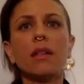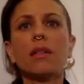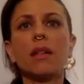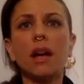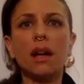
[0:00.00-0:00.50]

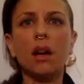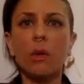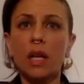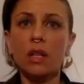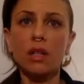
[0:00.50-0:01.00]
It's not
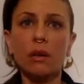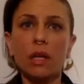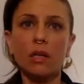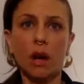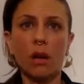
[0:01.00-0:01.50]
going and
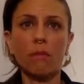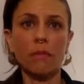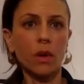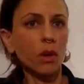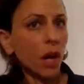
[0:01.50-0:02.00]
doing time,
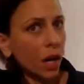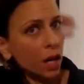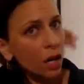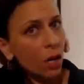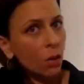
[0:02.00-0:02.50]
okay?